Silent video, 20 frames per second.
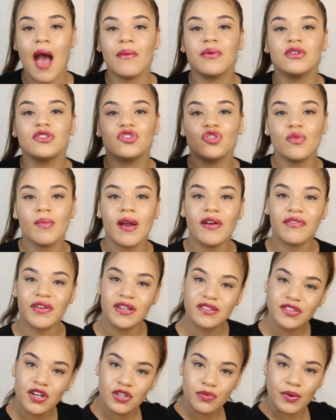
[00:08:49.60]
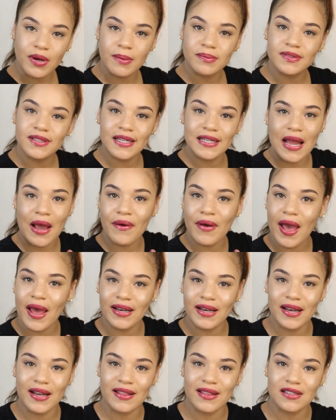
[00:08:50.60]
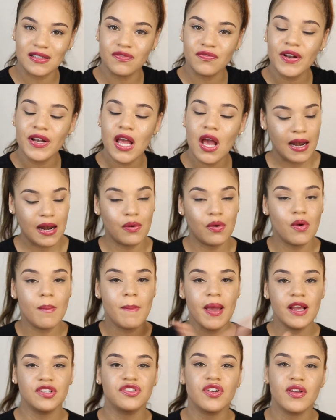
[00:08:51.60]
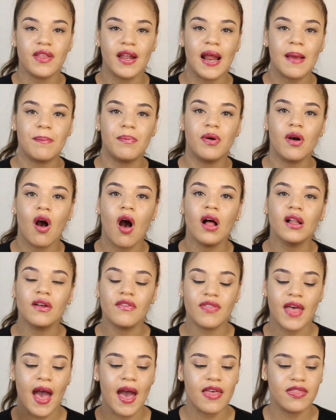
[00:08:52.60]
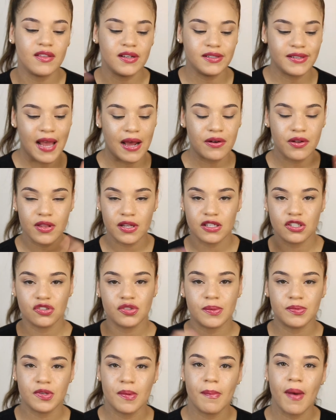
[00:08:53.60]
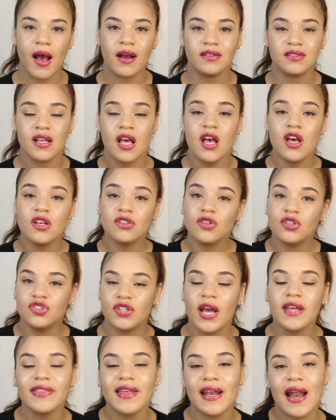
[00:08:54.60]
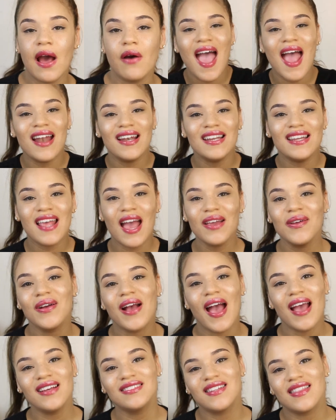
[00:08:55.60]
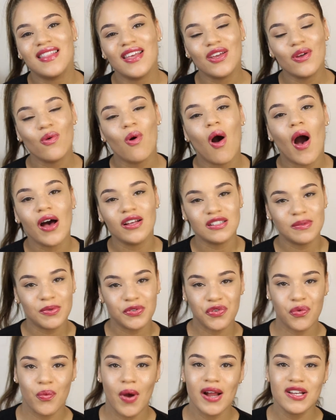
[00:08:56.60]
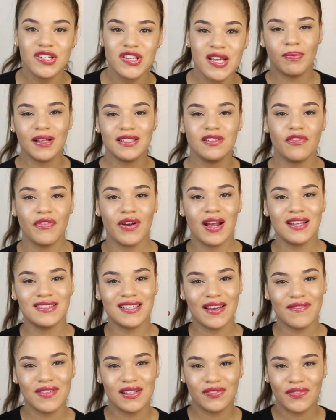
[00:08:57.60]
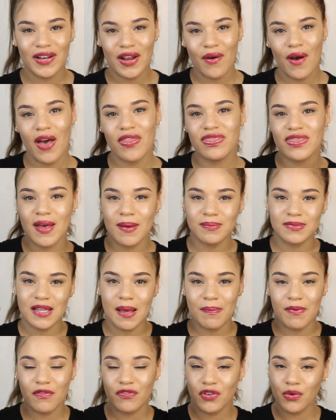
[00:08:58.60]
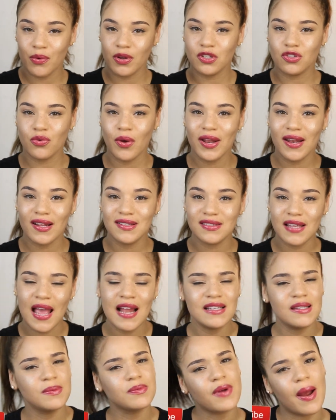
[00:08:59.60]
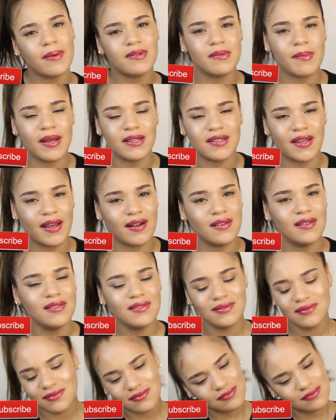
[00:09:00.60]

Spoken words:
I will do my research when I'm sitting down editing this video, and I will make sure that I put all of that down in the description box. So check that out. And yeah, you guys, thank you all so much for watching. Please don't forget to give this video a thumbs up if you enjoyed it, and subscribe to my channel.